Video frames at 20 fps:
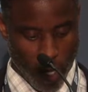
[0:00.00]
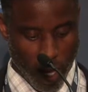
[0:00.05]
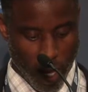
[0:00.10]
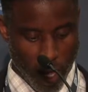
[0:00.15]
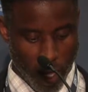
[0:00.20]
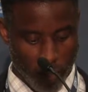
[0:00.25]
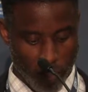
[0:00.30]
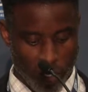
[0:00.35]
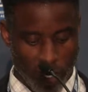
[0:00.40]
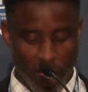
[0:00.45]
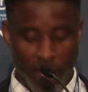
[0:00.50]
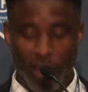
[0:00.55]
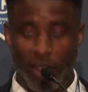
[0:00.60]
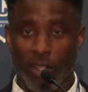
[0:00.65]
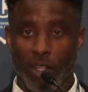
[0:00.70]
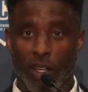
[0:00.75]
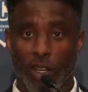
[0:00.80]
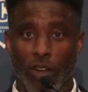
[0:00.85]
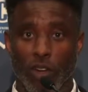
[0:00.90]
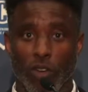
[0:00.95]
Outside
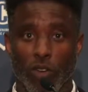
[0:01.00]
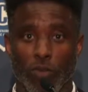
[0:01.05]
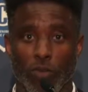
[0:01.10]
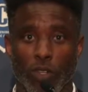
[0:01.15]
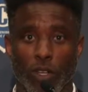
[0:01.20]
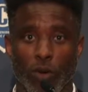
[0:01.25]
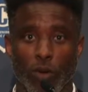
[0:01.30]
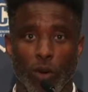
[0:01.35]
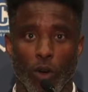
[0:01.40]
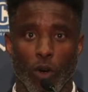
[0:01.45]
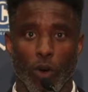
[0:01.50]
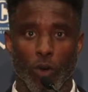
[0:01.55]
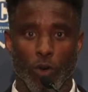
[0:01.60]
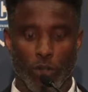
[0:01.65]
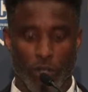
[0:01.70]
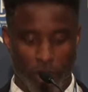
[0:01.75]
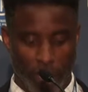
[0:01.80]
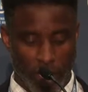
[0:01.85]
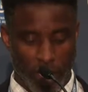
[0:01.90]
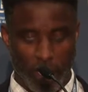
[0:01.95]
of the home, there were
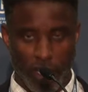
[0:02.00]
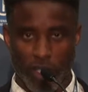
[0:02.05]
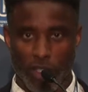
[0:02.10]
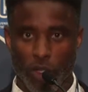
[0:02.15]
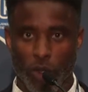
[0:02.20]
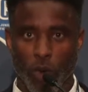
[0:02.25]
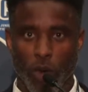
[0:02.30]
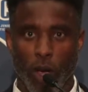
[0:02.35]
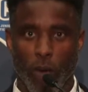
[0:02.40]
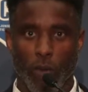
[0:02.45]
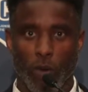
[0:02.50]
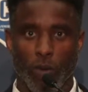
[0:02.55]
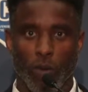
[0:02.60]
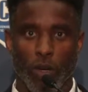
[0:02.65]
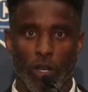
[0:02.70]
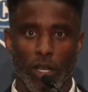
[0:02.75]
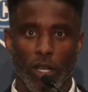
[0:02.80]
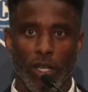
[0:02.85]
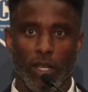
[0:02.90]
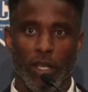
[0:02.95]
older kids who I would
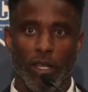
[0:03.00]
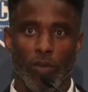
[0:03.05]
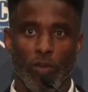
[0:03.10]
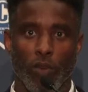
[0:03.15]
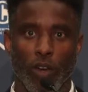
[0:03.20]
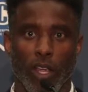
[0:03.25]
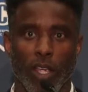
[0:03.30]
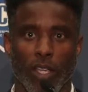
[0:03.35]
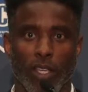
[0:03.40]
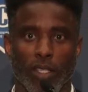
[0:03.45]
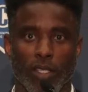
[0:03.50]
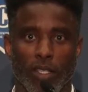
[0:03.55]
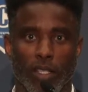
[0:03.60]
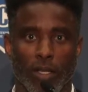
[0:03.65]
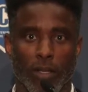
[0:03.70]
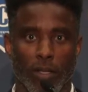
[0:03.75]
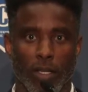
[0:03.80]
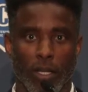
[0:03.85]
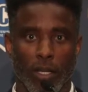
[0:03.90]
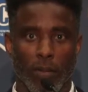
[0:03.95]
run and race
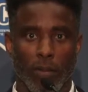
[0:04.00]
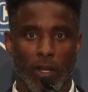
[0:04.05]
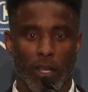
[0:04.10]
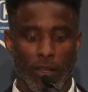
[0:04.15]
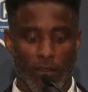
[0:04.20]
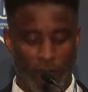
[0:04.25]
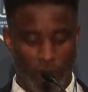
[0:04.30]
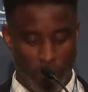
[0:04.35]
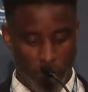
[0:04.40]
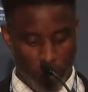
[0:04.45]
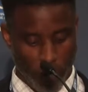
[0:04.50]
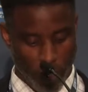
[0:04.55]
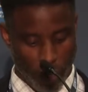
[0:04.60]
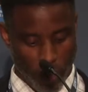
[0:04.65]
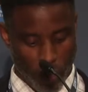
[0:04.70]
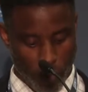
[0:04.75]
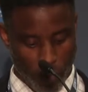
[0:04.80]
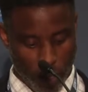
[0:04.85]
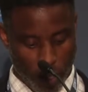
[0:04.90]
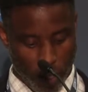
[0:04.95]
and play
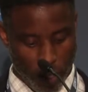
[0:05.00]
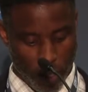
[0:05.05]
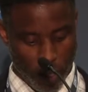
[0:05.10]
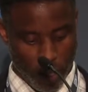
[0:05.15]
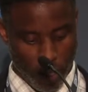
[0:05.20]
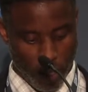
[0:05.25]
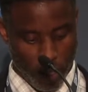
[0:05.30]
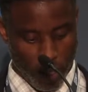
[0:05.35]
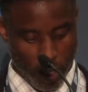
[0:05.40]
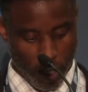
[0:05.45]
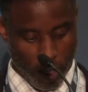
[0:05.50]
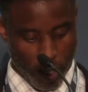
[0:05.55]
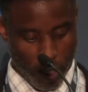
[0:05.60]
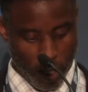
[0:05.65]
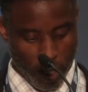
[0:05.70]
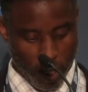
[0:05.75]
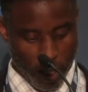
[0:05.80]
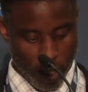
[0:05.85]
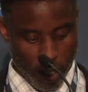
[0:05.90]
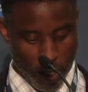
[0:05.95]
football with
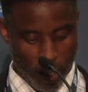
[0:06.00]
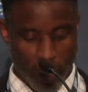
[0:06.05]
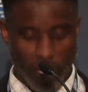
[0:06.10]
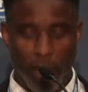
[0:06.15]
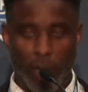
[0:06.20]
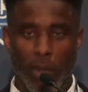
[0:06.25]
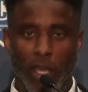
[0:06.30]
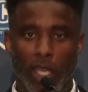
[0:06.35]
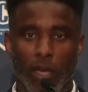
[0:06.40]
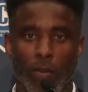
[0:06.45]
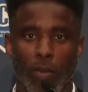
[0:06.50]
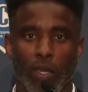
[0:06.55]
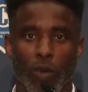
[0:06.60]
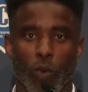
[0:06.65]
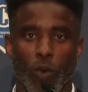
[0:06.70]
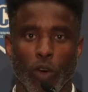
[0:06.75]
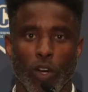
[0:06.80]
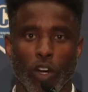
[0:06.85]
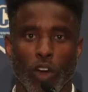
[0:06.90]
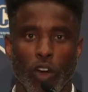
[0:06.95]
that made me
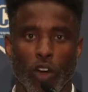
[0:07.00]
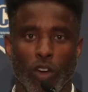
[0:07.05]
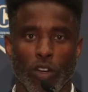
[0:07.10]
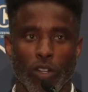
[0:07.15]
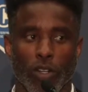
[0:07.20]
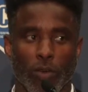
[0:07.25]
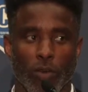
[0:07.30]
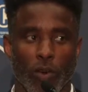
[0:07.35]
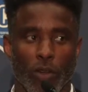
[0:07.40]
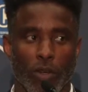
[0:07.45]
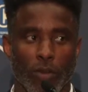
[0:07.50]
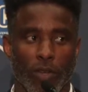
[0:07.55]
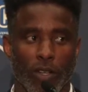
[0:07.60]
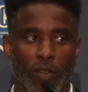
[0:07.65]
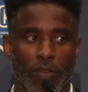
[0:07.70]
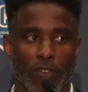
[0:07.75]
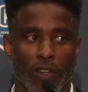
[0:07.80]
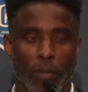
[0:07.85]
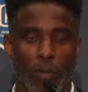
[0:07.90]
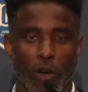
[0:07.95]
work harder to want to be a
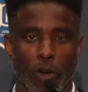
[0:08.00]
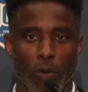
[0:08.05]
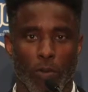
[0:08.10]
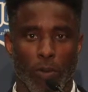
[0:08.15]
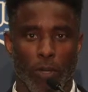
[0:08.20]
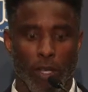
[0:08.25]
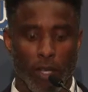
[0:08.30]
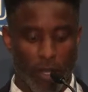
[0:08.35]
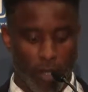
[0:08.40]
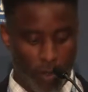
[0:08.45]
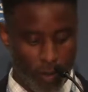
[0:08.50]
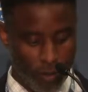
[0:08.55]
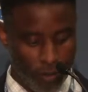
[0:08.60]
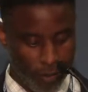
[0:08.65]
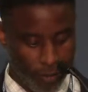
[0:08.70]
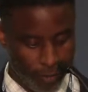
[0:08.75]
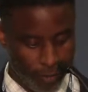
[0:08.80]
football player.